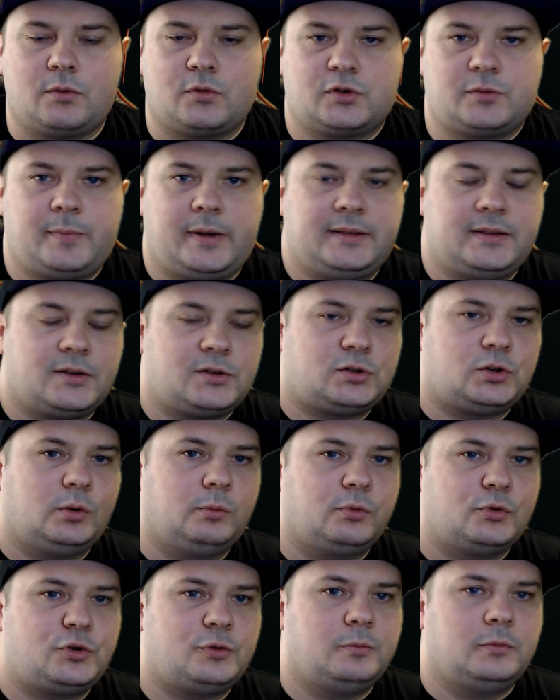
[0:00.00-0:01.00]
spending so
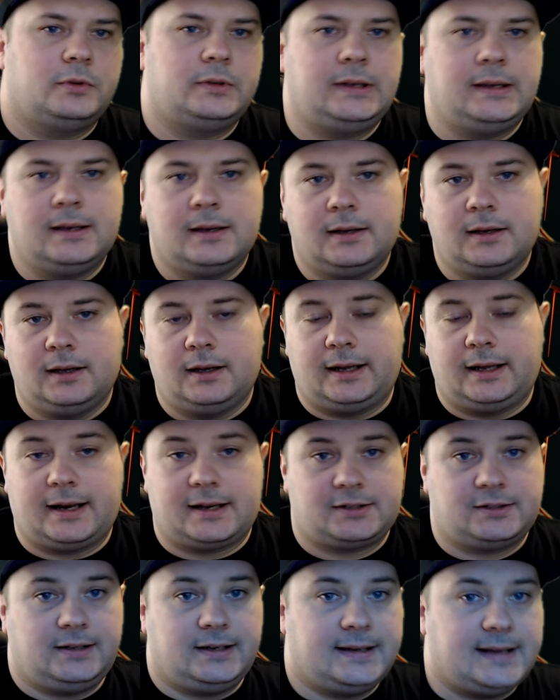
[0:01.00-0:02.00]
much money and
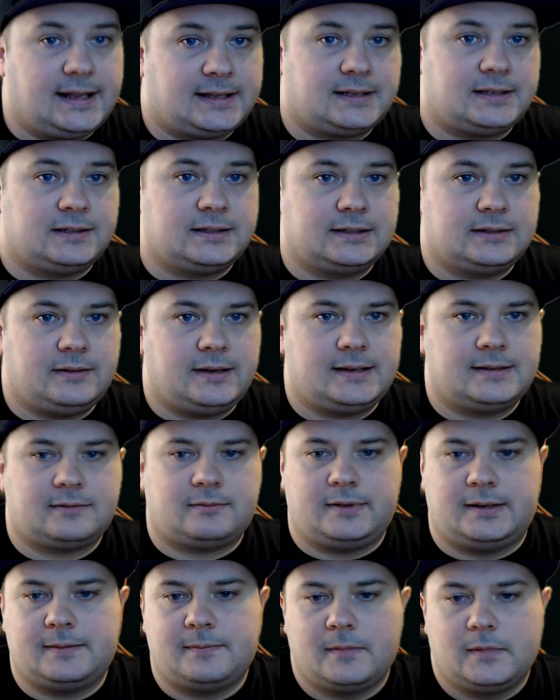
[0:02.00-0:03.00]
actually getting a green
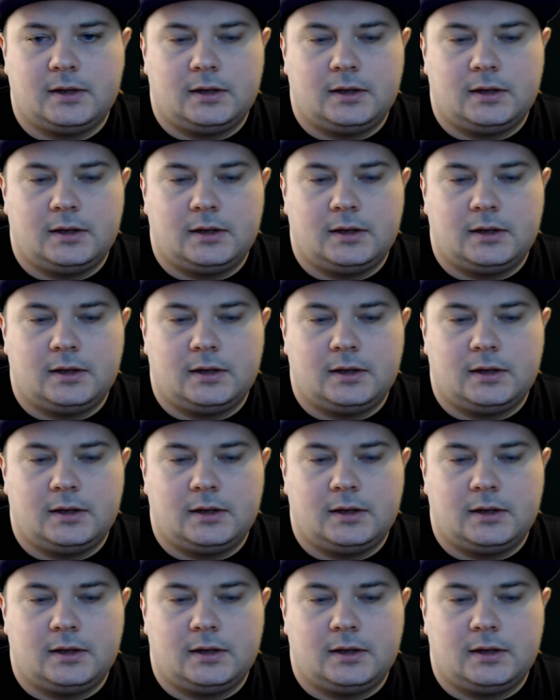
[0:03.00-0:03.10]
screen.